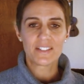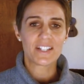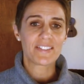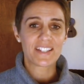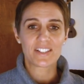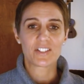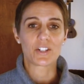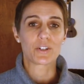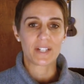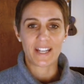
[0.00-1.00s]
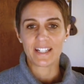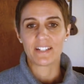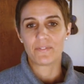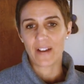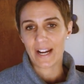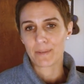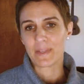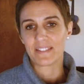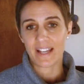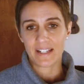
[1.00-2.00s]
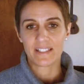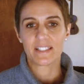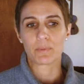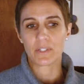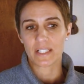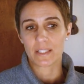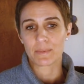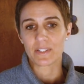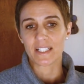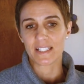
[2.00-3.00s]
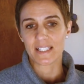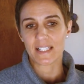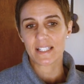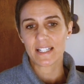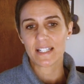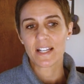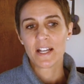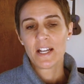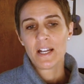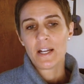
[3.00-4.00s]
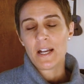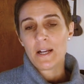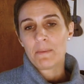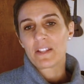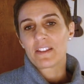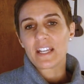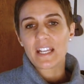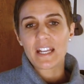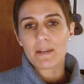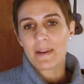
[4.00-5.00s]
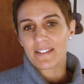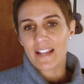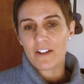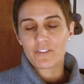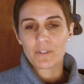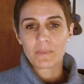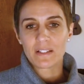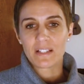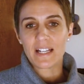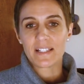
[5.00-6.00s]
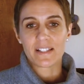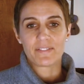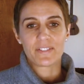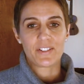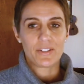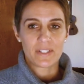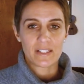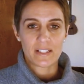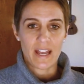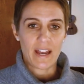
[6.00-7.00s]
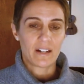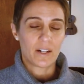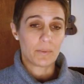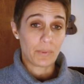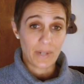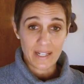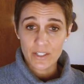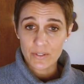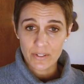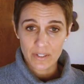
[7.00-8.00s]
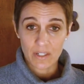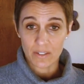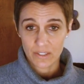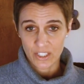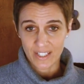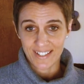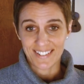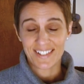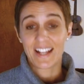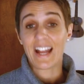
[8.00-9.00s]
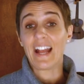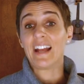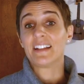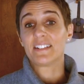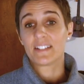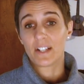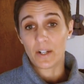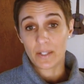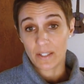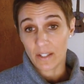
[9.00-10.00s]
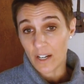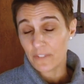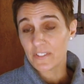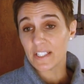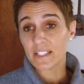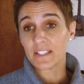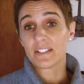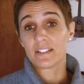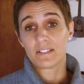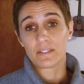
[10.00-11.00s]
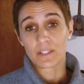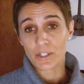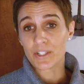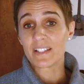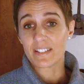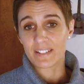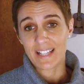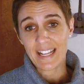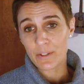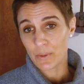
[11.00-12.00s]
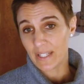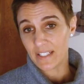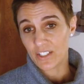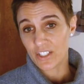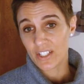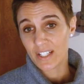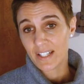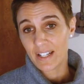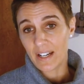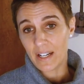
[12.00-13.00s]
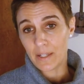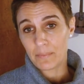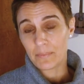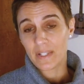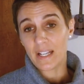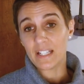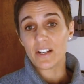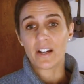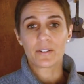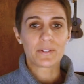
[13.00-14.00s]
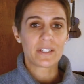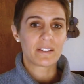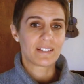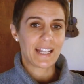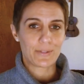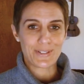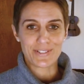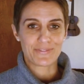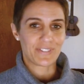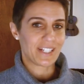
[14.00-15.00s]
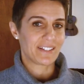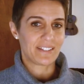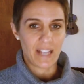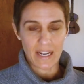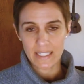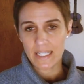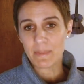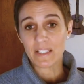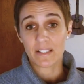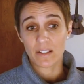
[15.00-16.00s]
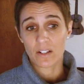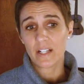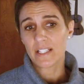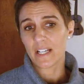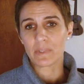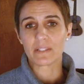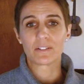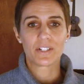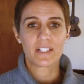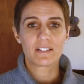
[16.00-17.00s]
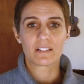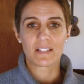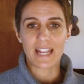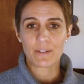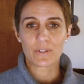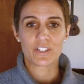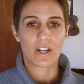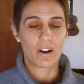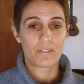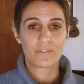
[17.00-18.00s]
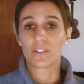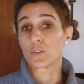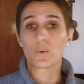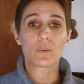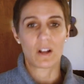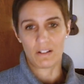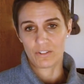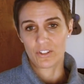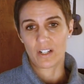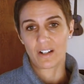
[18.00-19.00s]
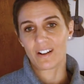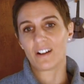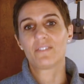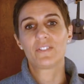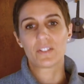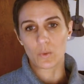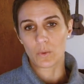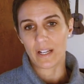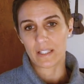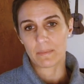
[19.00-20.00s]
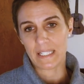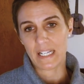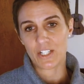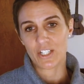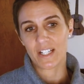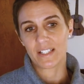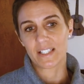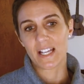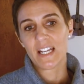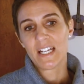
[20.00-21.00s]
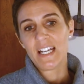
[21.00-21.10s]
done things to create an environment that is predictable and consistent. But thinking about that from the lens of students that are brand new to the culture and are often learning the language, um, and not only the language of like the academics and the content, but learning the language of the school culture, of the school expectations.